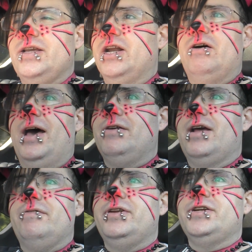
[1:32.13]
You know, I don't
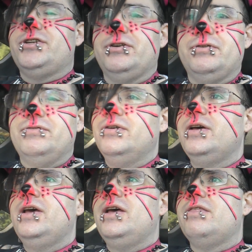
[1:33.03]
have an issue
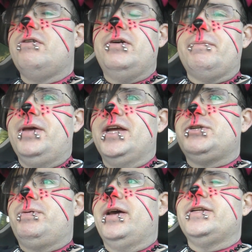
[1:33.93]
throwing
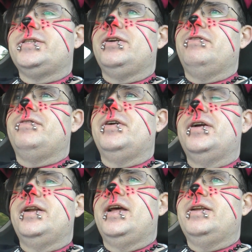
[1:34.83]
PHP on a server
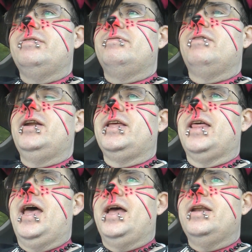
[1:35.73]
and, and running
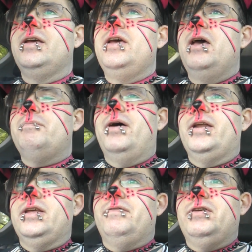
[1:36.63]
that.
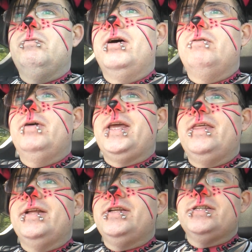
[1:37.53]
But if you want a
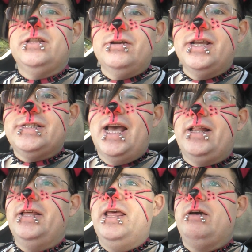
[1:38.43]
wiki that doesn't look
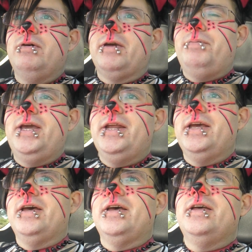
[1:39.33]
exactly like
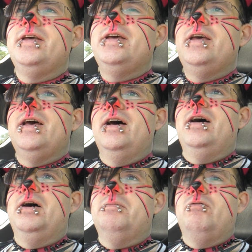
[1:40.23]
Wikipedia
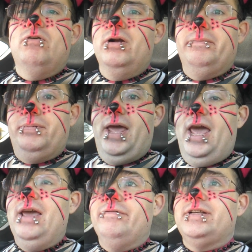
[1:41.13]
um, or
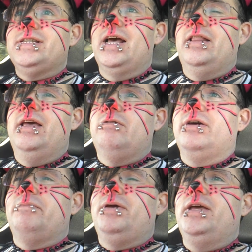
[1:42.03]
behave exactly like
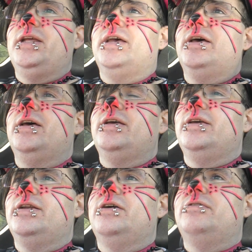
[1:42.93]
Wikipedia,
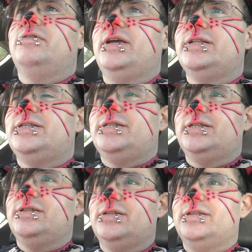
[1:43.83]
you know,
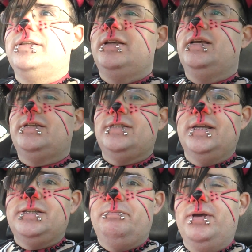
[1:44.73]
it's it's
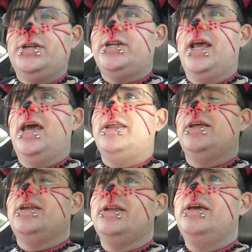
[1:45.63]
it's a bitch to edit.